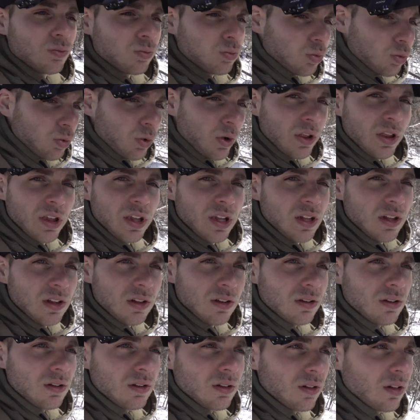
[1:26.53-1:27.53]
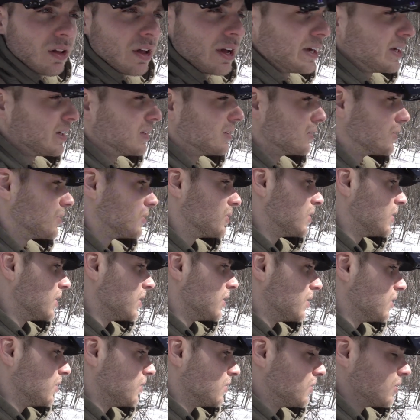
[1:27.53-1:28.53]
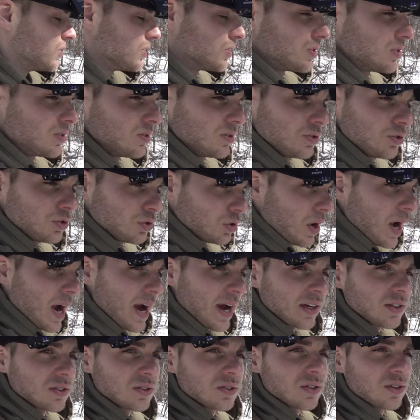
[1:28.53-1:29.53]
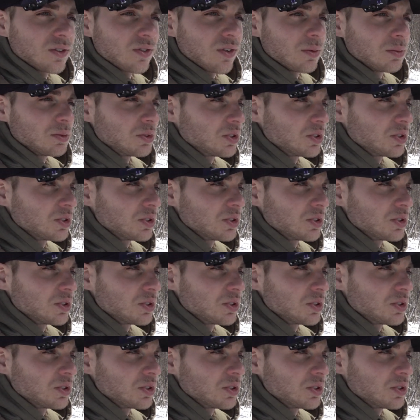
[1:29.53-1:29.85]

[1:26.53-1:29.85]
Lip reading: really like to see just tracks. If I'm